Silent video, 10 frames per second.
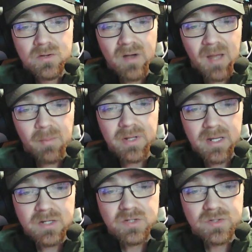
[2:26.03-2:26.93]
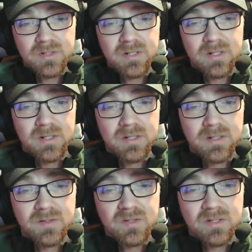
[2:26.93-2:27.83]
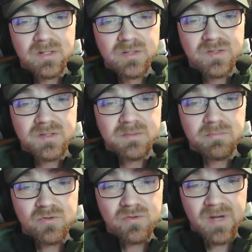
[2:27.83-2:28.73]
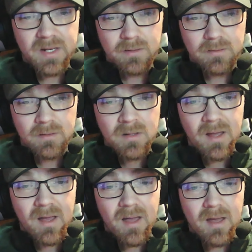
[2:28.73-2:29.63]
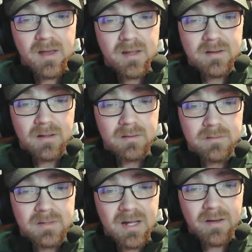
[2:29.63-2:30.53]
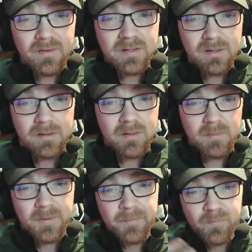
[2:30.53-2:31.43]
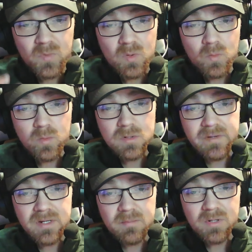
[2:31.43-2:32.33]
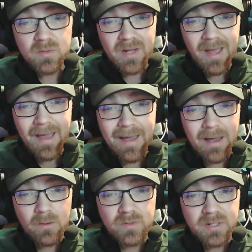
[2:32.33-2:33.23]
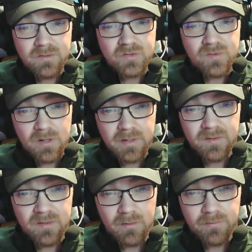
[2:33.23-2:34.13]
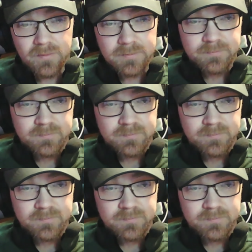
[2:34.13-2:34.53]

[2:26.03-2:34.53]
your application is spreading. And a lot of the time, worrying about how to construct itself.